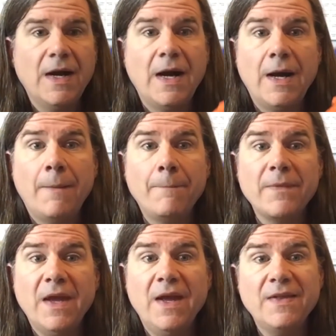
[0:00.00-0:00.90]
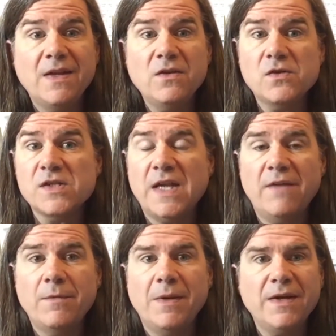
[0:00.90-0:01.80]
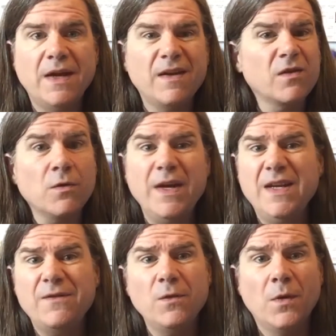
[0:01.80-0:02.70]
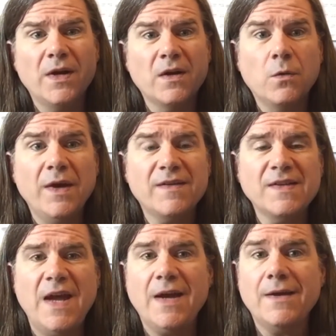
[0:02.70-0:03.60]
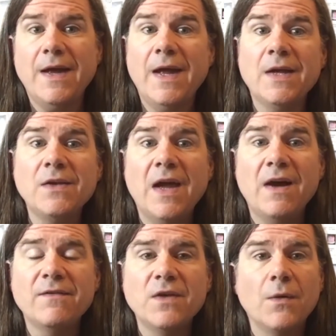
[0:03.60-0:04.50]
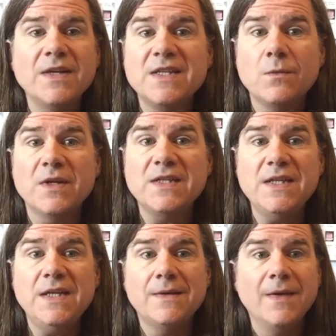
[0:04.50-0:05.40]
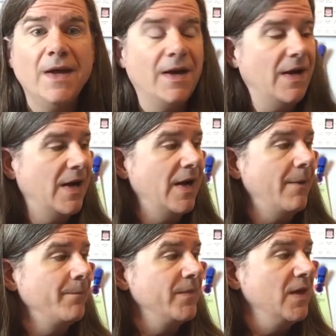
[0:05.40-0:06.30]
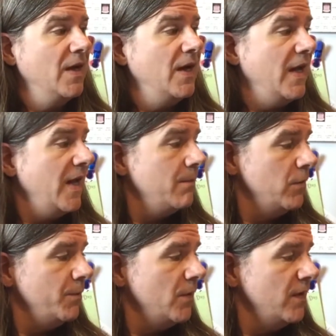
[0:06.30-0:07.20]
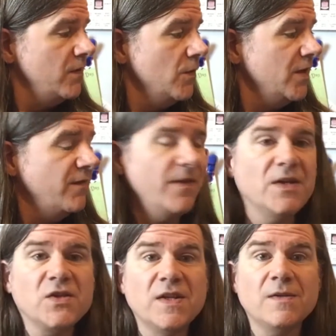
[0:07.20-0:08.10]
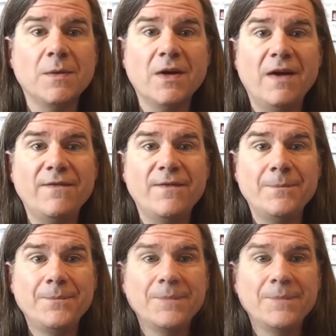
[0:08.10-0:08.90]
and then you'll just have the mug cake. It's great if you want a quick snack and you have no idea what to eat. And Blooper is going to finish this one off.